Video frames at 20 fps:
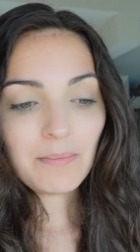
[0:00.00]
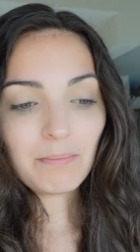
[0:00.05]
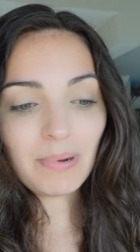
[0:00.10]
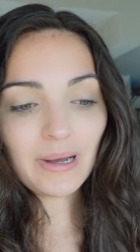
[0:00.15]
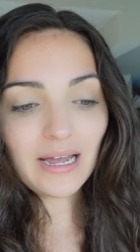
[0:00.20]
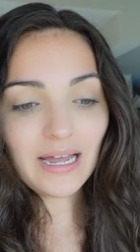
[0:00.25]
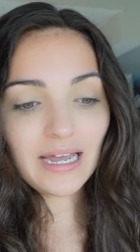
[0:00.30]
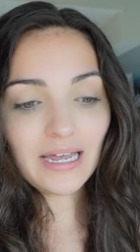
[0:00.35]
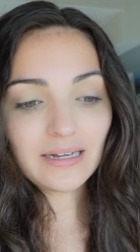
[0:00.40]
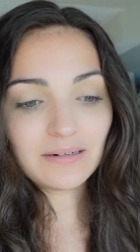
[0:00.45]

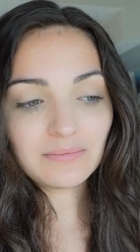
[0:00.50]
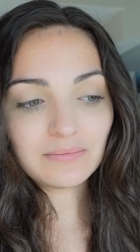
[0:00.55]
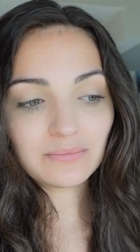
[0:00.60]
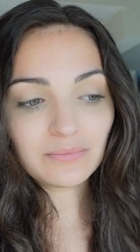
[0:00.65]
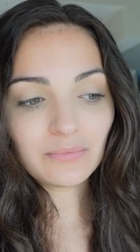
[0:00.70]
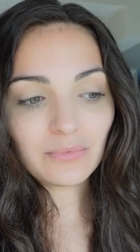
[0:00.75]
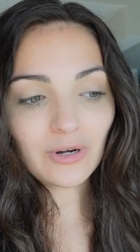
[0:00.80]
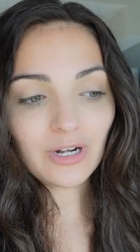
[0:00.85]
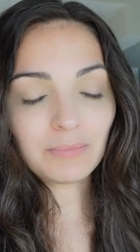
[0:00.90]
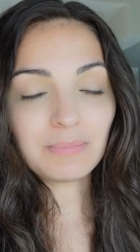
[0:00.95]
But
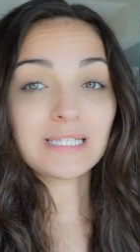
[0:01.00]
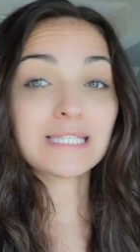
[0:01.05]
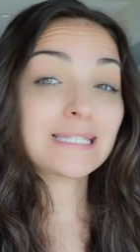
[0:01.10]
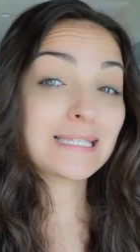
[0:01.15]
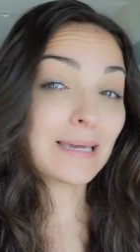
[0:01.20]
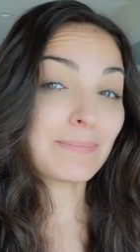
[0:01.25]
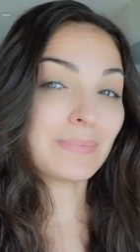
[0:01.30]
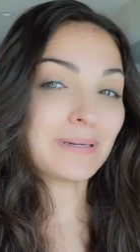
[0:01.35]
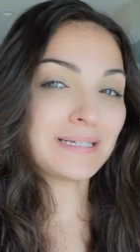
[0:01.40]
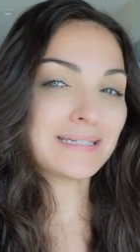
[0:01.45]
we're gonna be
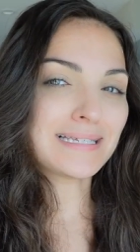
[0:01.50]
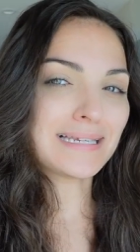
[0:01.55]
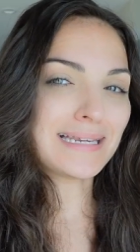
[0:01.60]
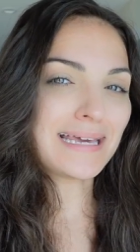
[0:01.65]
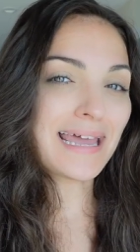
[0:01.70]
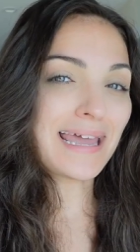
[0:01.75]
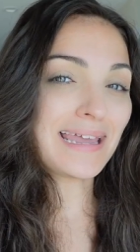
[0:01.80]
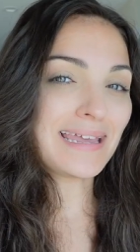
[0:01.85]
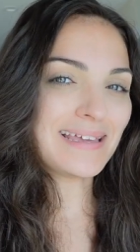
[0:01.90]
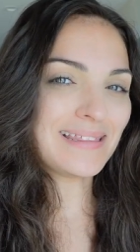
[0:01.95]
skipping
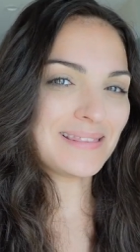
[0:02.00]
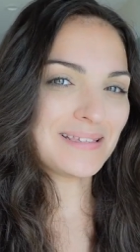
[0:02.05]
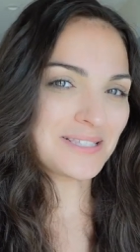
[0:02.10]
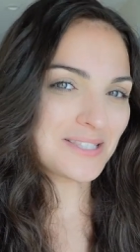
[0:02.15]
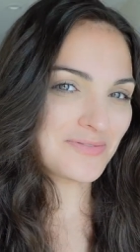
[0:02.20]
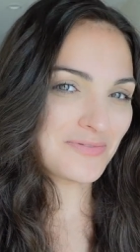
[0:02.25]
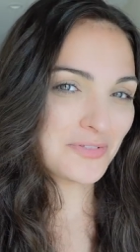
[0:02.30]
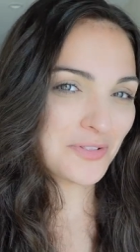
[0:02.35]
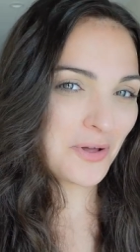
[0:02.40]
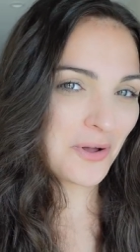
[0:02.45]
today in
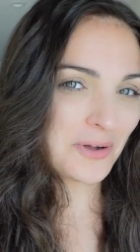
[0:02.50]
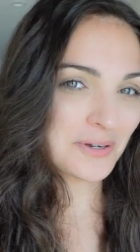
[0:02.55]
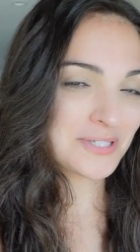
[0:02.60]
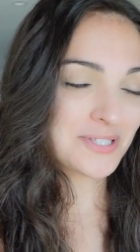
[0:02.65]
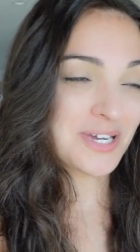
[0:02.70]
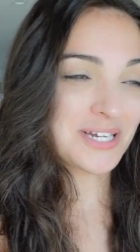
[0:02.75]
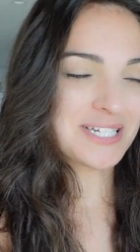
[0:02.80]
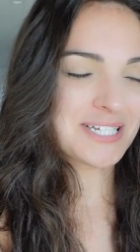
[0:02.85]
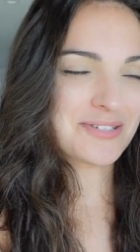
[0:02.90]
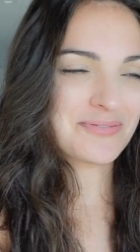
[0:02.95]
this vlog,
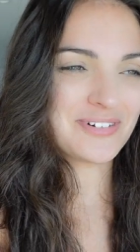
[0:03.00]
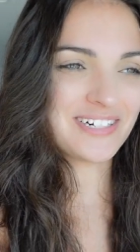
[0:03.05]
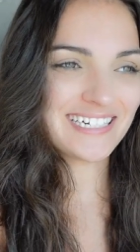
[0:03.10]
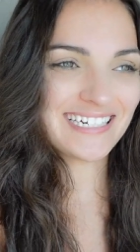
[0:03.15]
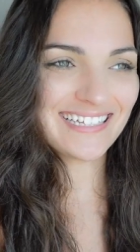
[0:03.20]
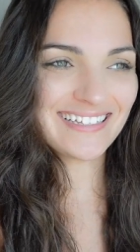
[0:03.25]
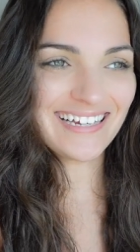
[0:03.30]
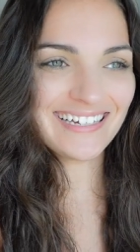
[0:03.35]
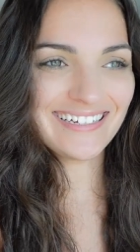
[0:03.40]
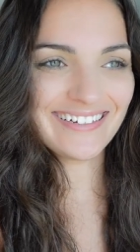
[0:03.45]
so I just wanted
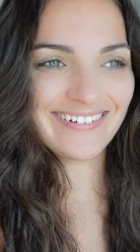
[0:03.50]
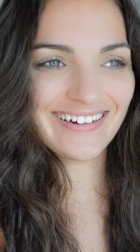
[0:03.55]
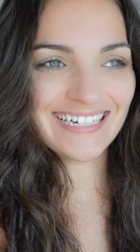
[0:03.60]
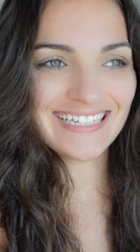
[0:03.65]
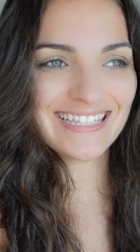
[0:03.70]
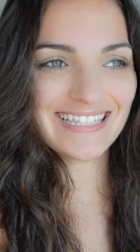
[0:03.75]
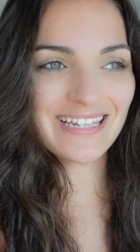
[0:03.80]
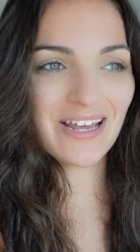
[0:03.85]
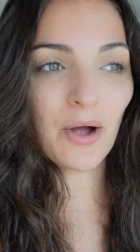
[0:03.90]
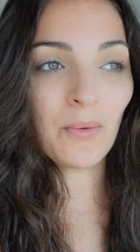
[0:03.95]
to let you
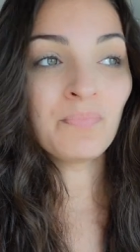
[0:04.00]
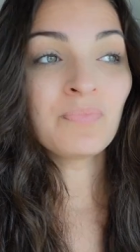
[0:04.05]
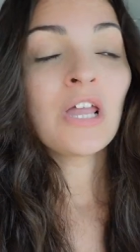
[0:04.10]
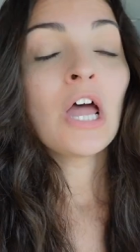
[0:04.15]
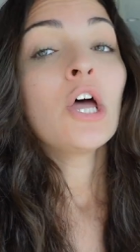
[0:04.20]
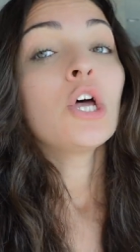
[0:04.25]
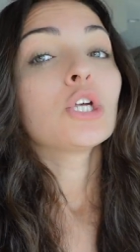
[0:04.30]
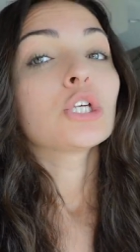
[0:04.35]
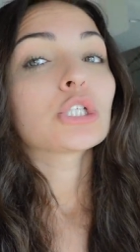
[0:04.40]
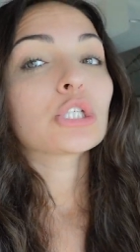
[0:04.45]
guys know.
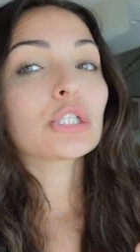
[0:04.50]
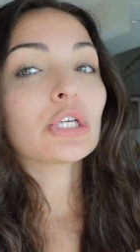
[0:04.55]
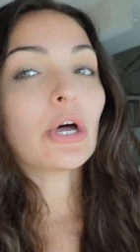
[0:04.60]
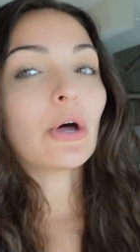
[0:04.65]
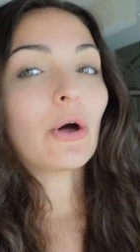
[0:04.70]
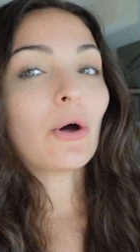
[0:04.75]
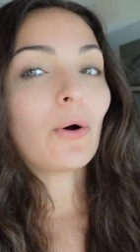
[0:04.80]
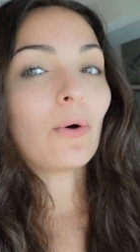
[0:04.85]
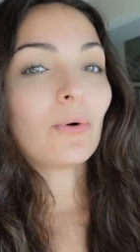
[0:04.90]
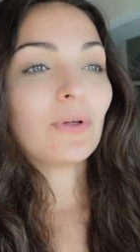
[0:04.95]

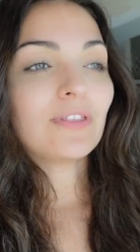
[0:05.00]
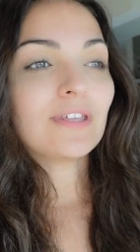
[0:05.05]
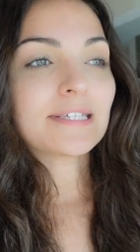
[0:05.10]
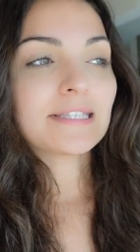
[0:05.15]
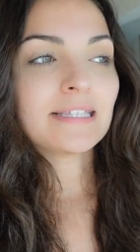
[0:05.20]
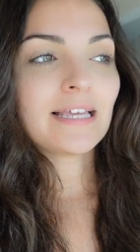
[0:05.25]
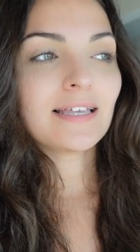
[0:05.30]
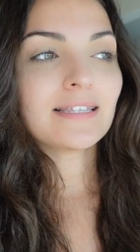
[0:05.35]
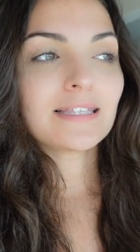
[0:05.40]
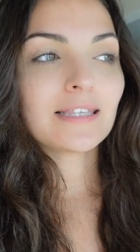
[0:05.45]
So
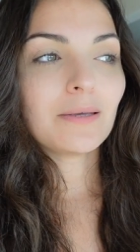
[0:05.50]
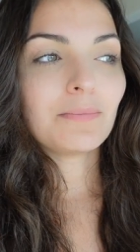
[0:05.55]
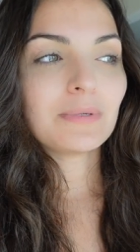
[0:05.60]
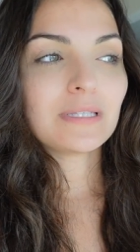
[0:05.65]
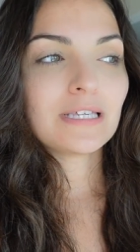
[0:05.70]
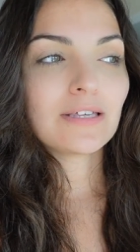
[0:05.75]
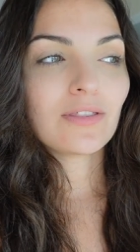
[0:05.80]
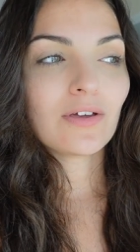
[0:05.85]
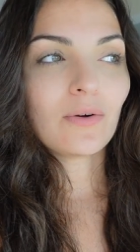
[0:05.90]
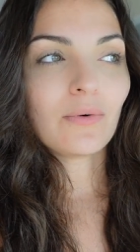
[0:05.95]
this next clip
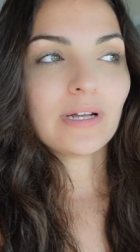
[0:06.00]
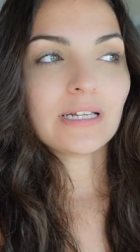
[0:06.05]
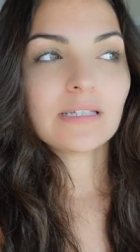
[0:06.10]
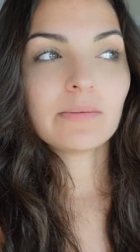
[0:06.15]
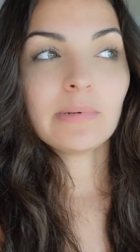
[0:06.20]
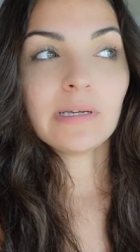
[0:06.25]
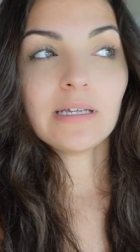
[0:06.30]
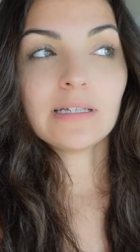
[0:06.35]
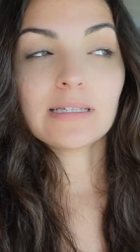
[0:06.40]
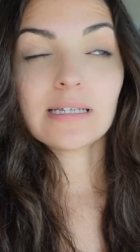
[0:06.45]
is either going
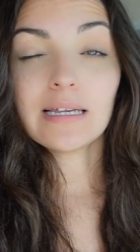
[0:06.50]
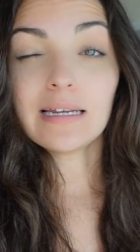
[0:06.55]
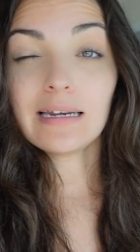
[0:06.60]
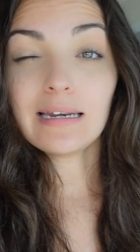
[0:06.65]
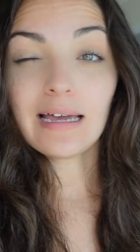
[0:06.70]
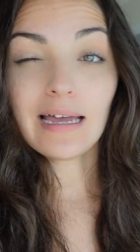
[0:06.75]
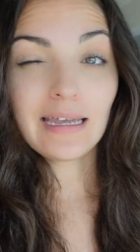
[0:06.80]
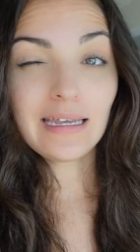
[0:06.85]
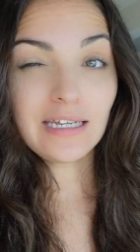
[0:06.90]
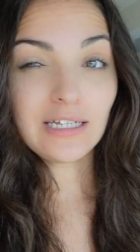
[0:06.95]
to be
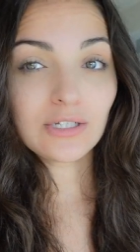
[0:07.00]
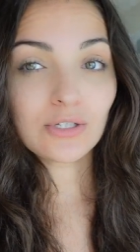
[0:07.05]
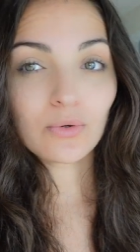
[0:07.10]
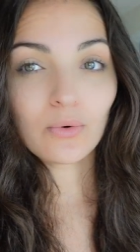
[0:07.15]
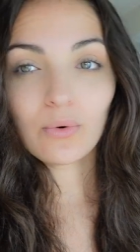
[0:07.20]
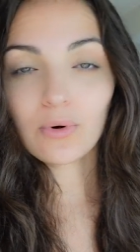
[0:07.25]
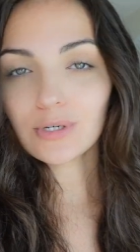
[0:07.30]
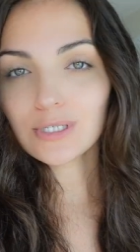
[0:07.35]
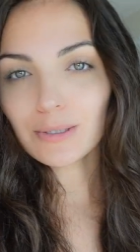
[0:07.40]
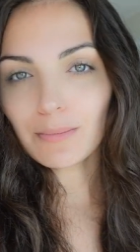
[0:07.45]
tonight
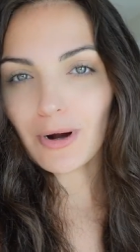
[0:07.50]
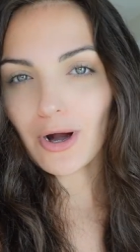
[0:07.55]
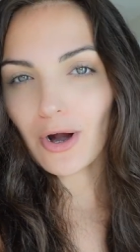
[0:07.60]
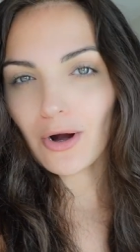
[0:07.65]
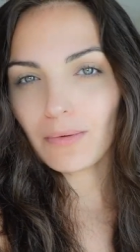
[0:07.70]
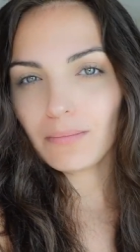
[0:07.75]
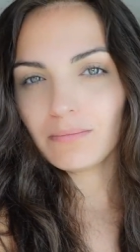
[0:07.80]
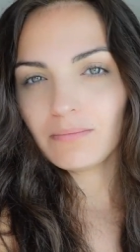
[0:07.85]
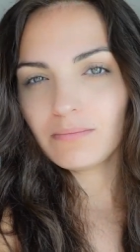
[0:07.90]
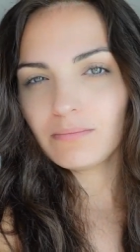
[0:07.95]
or
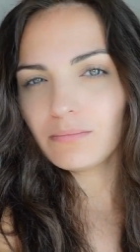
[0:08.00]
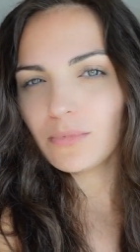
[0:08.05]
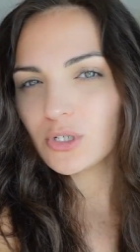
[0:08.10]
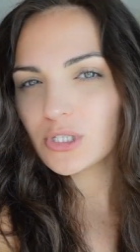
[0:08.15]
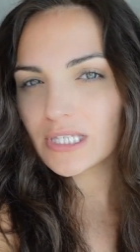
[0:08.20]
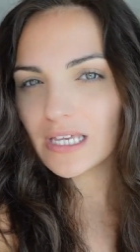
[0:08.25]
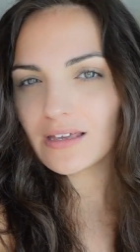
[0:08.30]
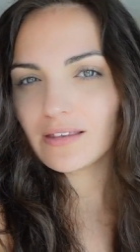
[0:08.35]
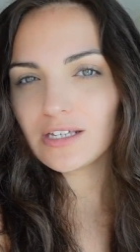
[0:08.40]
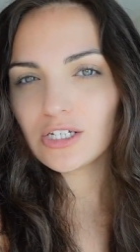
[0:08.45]
tomorrow.
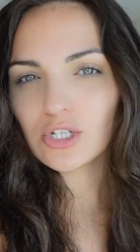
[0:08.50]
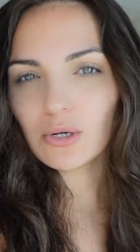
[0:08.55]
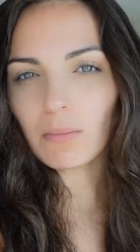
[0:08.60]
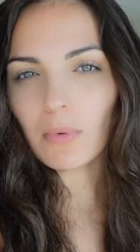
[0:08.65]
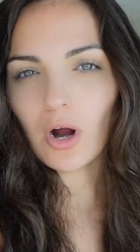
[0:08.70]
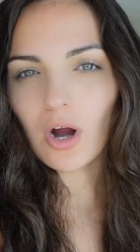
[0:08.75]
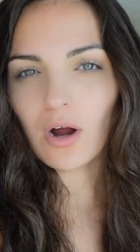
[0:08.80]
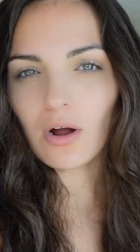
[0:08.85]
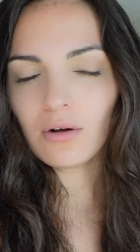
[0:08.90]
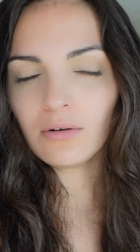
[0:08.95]
Most likely
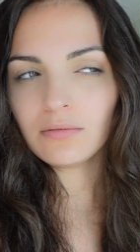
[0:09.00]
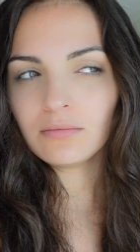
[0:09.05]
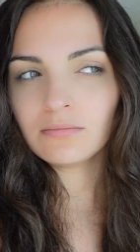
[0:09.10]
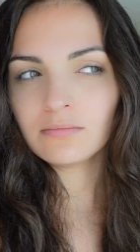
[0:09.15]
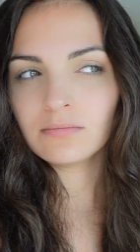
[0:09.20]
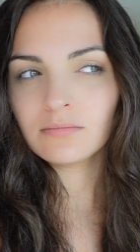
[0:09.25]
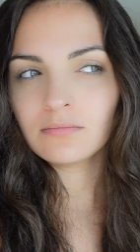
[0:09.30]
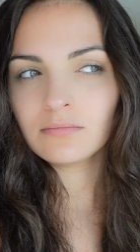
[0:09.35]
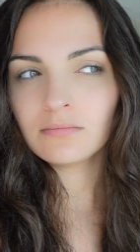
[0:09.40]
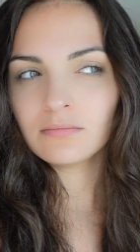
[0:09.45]
tomorrow.
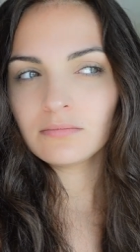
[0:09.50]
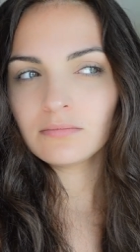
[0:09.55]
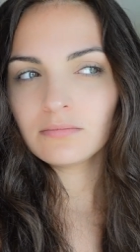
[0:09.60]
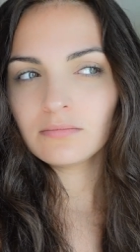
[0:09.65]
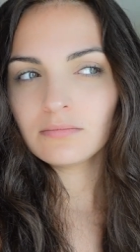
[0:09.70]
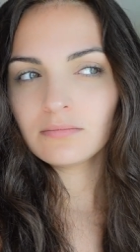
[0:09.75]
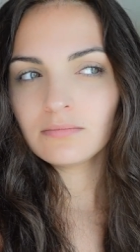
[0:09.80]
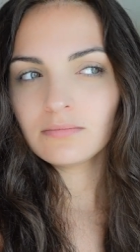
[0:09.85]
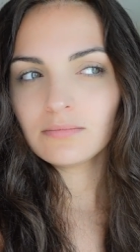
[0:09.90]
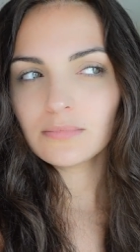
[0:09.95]

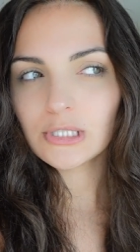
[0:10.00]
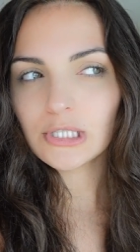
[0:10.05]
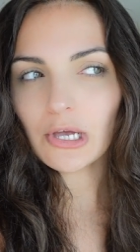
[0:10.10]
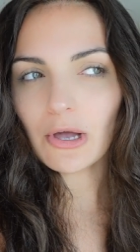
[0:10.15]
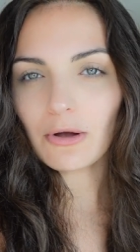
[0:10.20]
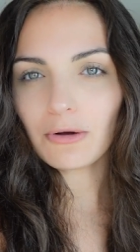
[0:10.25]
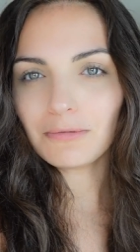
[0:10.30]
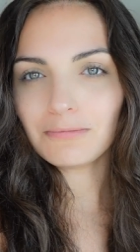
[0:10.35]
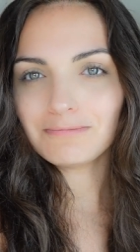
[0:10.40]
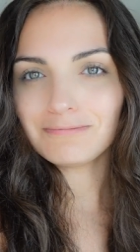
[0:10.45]

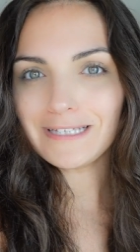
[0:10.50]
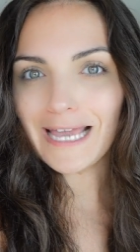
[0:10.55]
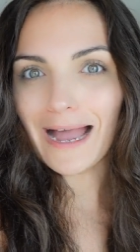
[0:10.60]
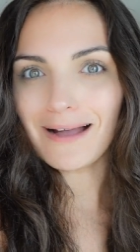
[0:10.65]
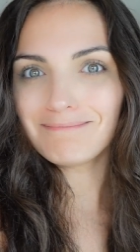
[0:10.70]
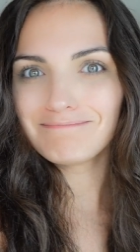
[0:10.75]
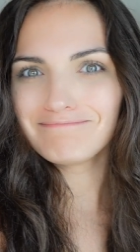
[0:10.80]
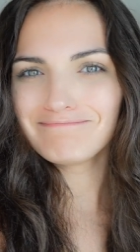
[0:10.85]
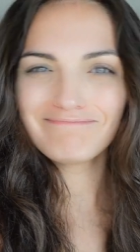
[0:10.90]
So yeah.